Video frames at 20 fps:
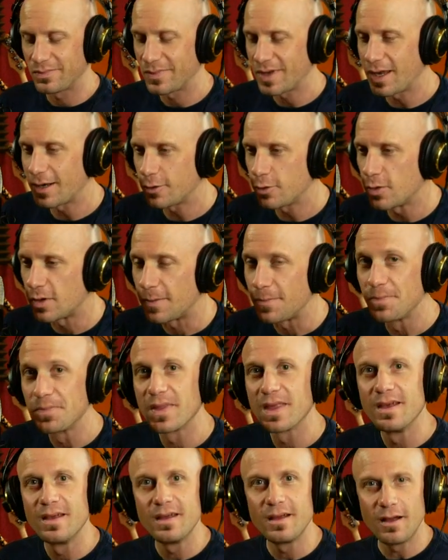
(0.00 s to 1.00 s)
Kind of cool.
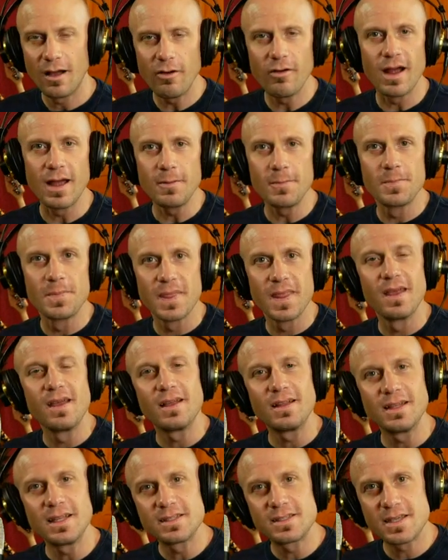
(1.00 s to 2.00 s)
All right,
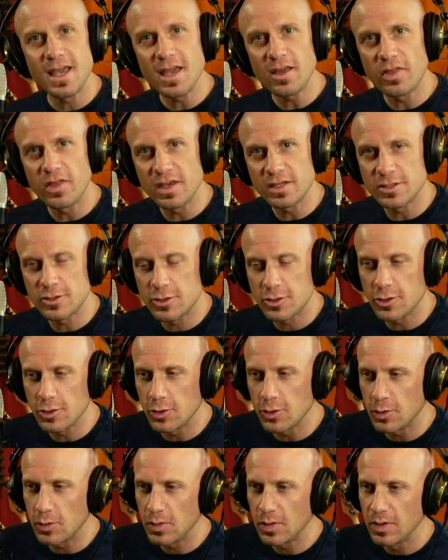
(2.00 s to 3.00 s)
let's take this
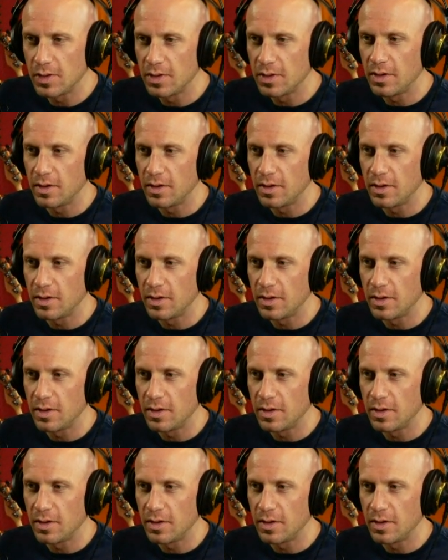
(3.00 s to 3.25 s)
to